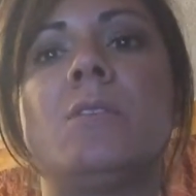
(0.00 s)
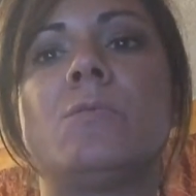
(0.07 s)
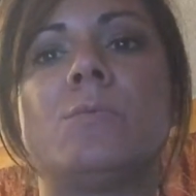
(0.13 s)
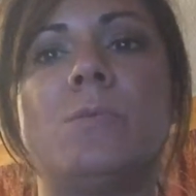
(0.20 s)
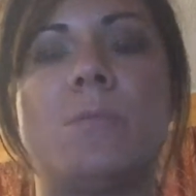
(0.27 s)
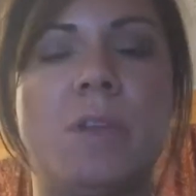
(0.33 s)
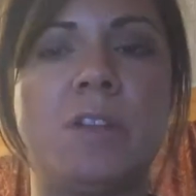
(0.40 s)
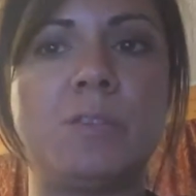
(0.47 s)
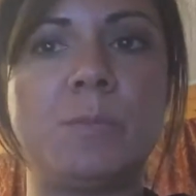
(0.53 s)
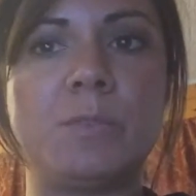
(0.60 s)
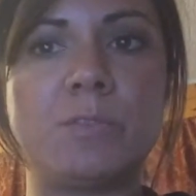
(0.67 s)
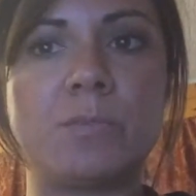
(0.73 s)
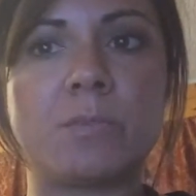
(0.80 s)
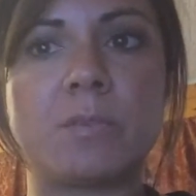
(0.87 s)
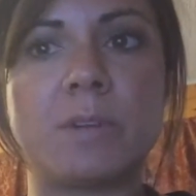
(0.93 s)

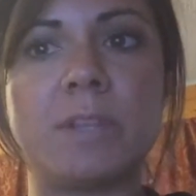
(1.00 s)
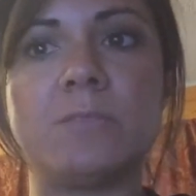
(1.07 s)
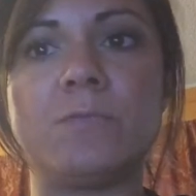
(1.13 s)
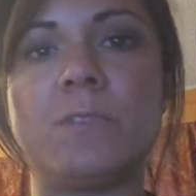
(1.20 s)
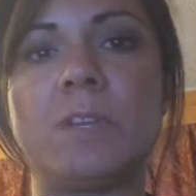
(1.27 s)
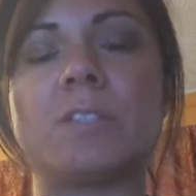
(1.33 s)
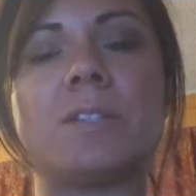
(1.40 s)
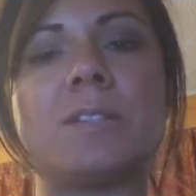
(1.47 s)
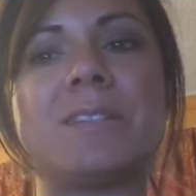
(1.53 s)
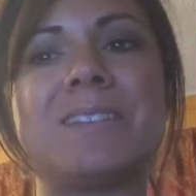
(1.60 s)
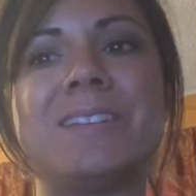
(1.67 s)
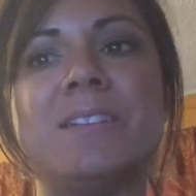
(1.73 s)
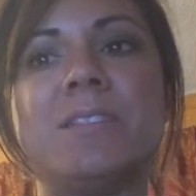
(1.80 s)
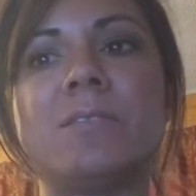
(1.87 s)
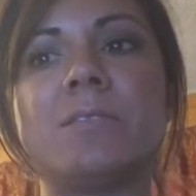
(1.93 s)
respiratory infections,
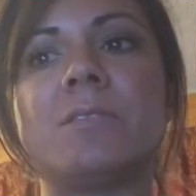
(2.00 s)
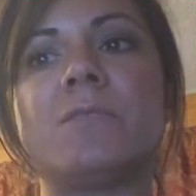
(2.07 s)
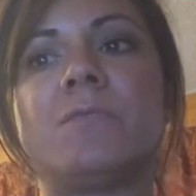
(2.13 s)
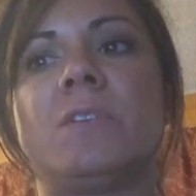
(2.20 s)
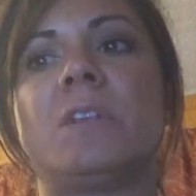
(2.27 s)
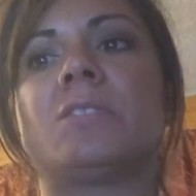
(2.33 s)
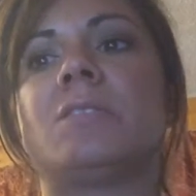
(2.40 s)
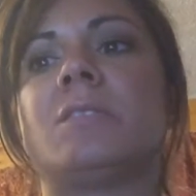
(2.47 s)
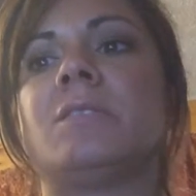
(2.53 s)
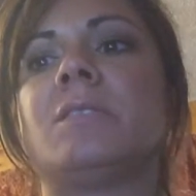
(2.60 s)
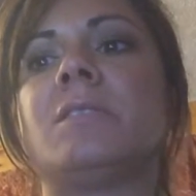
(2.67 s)
ear infections,